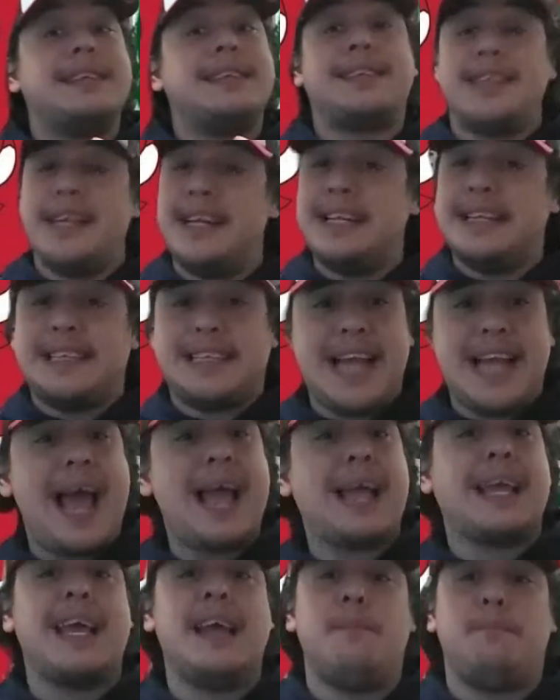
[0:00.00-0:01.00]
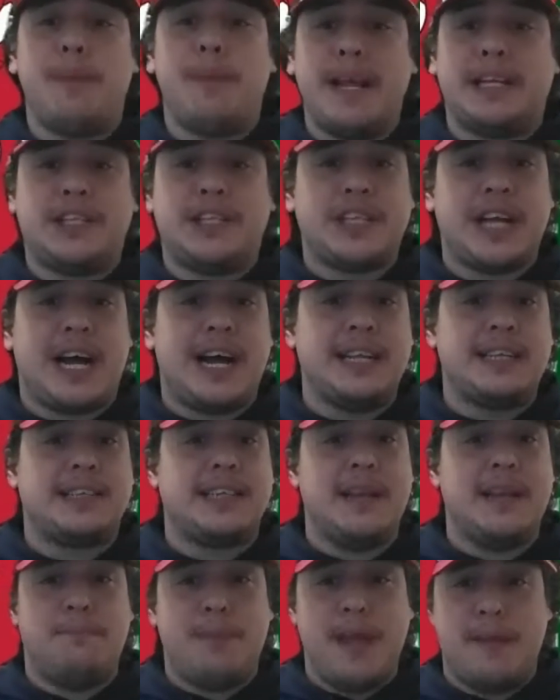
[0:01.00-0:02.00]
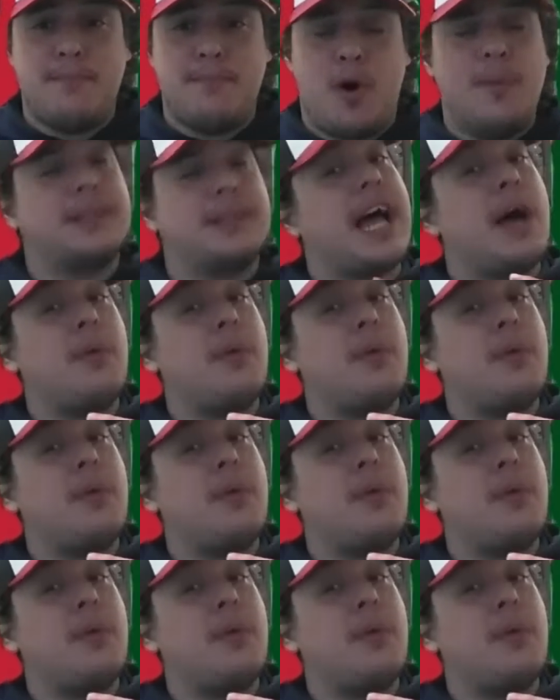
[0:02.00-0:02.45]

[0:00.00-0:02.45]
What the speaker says: Seeing Zach hit big shots in big moments.